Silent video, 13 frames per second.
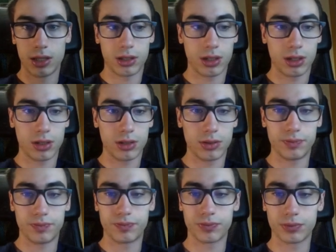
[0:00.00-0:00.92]

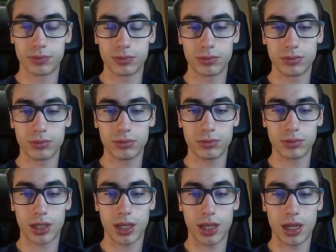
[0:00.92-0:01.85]
So
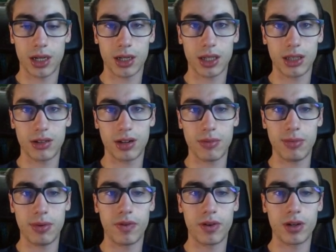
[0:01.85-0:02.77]
here he
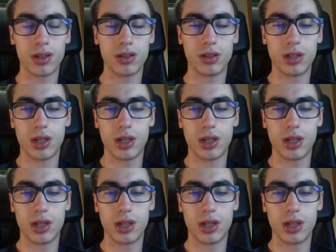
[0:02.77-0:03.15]
tried before.